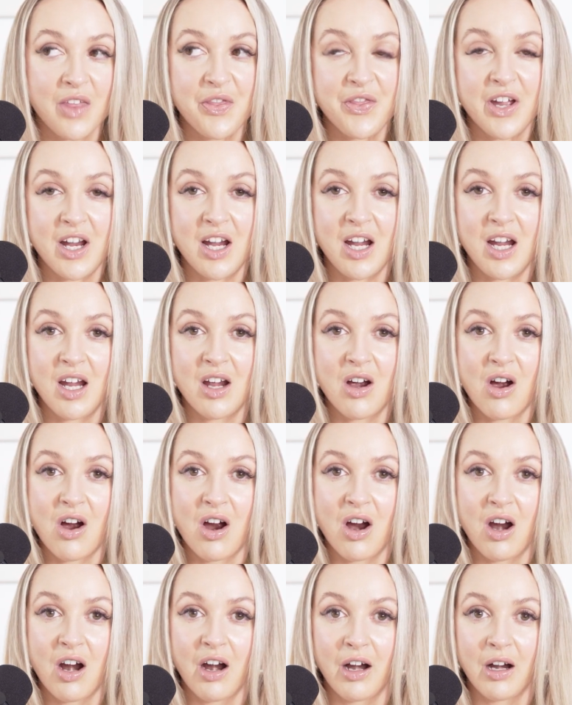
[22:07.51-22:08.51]
they
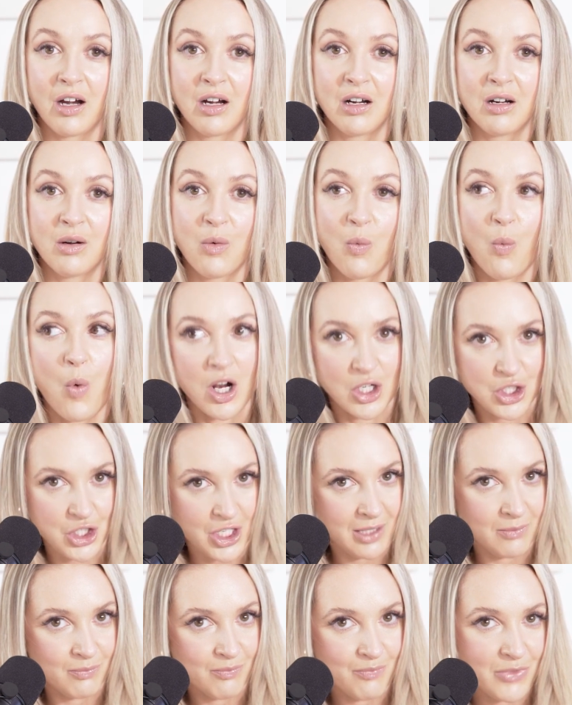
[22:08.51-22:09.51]
are
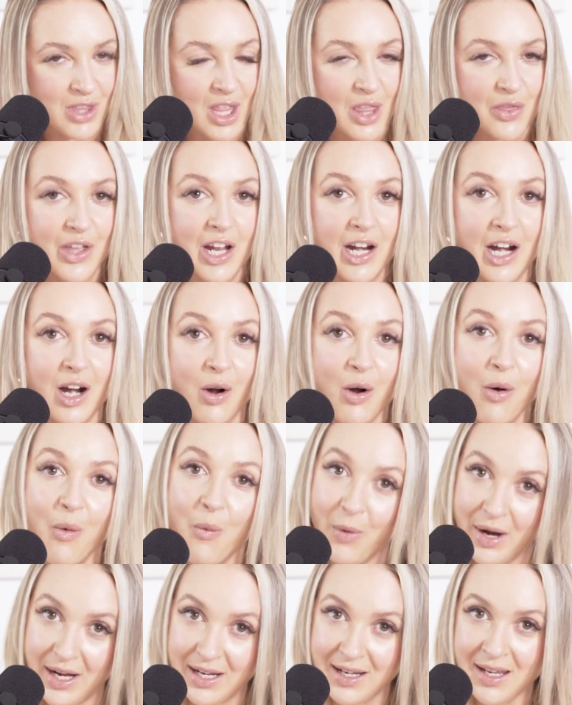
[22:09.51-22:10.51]
watching, they're
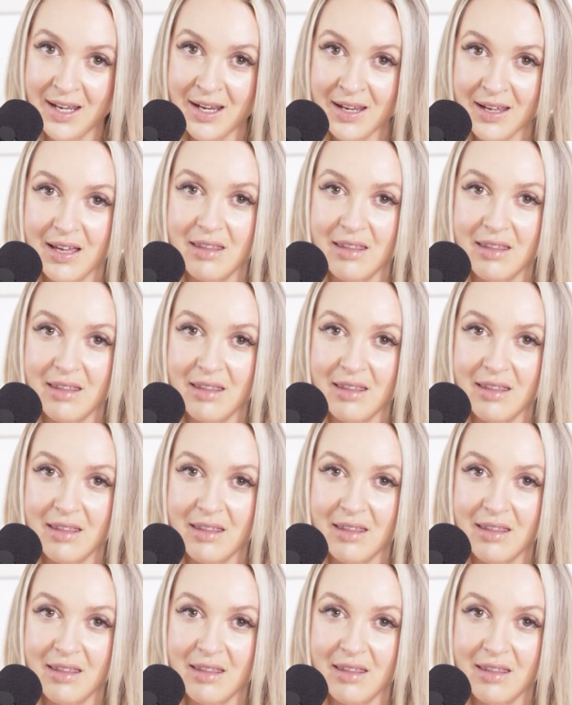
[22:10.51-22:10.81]
waiting.